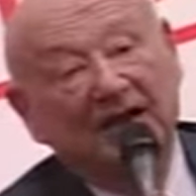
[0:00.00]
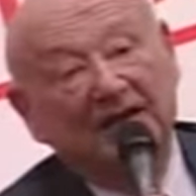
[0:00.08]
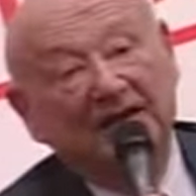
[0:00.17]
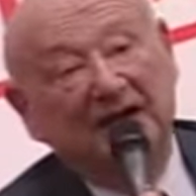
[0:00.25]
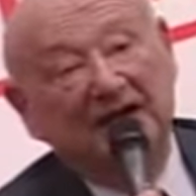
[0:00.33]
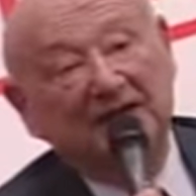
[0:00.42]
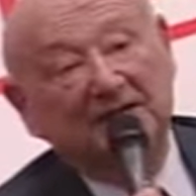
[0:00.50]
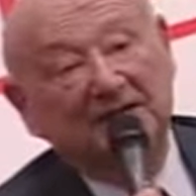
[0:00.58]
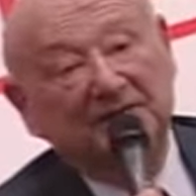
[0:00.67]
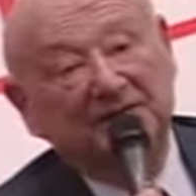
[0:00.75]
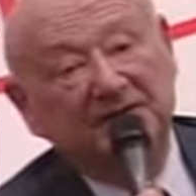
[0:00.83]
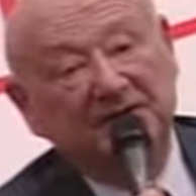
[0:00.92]
And
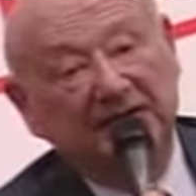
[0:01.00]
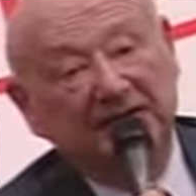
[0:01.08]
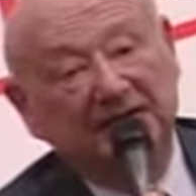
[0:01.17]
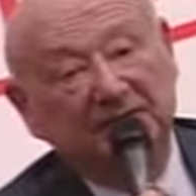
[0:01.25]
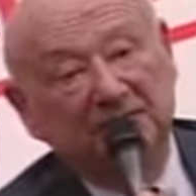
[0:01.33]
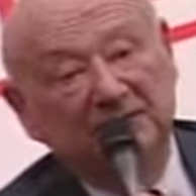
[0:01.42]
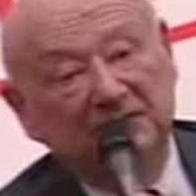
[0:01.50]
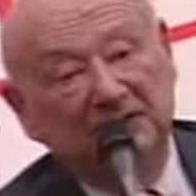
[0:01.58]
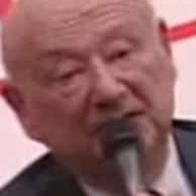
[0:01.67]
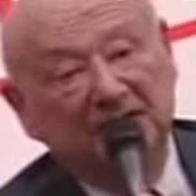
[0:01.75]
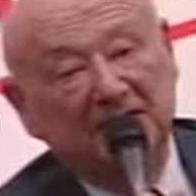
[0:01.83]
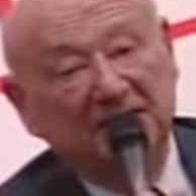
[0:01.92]
I became
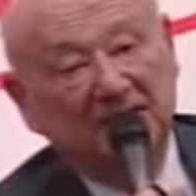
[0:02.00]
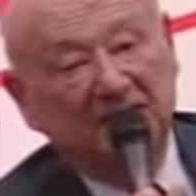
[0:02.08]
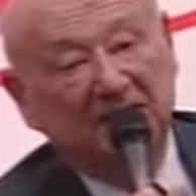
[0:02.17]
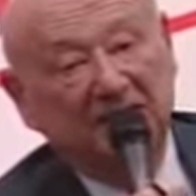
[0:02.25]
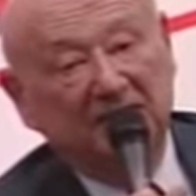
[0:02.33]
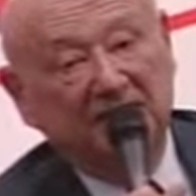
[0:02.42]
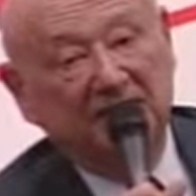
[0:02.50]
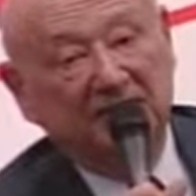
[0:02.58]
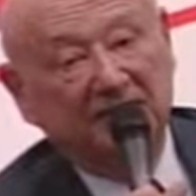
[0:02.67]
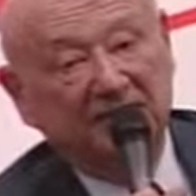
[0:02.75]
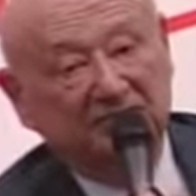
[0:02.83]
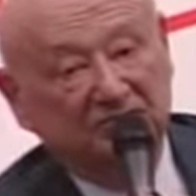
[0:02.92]

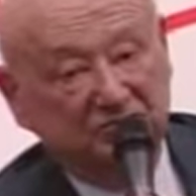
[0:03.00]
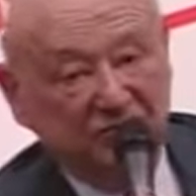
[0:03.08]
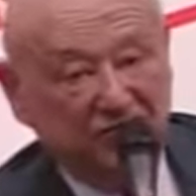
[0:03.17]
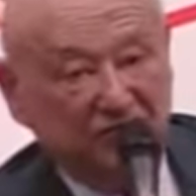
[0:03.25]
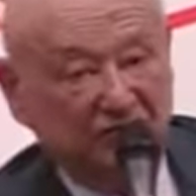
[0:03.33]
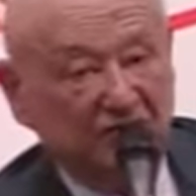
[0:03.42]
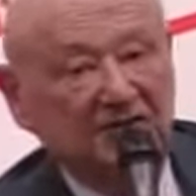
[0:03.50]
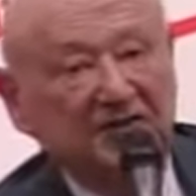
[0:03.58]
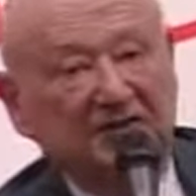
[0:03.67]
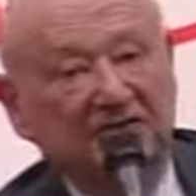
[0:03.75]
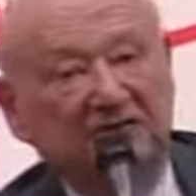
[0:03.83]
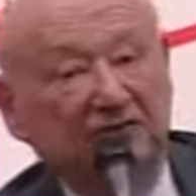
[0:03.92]
a district
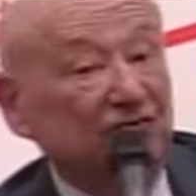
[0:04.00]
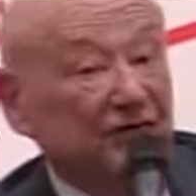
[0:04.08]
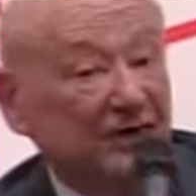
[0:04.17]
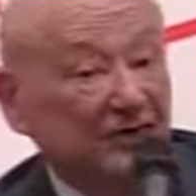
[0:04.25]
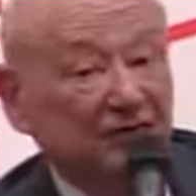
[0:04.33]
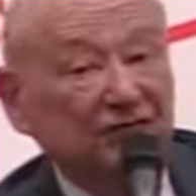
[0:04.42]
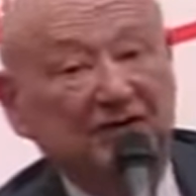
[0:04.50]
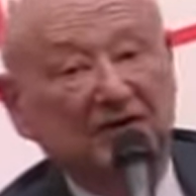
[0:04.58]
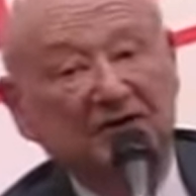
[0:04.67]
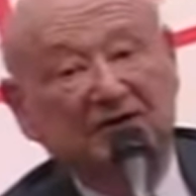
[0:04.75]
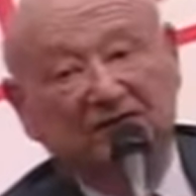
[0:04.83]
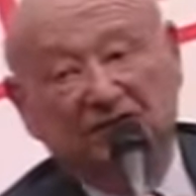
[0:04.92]
leader in Greenwich
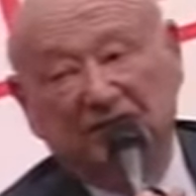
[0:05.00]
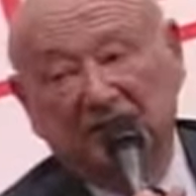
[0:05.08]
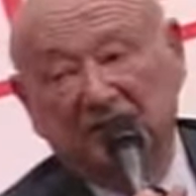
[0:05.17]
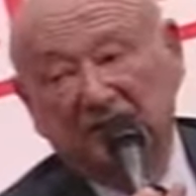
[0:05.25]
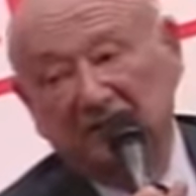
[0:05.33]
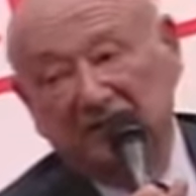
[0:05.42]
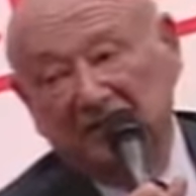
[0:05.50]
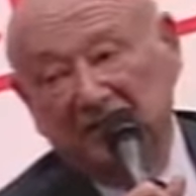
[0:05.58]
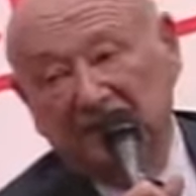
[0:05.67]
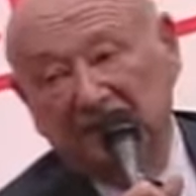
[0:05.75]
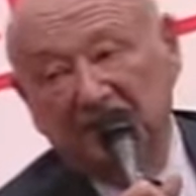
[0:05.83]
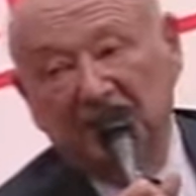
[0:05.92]
Village, and then I
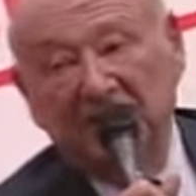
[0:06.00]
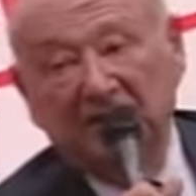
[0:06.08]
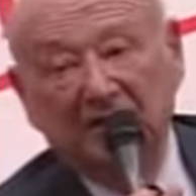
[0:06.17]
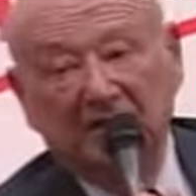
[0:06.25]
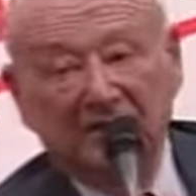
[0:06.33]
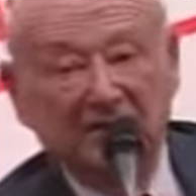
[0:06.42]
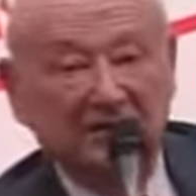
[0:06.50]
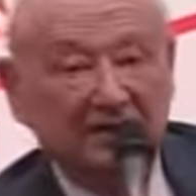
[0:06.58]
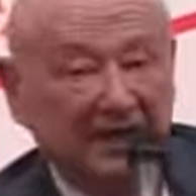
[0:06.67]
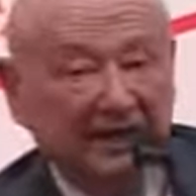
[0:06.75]
became a city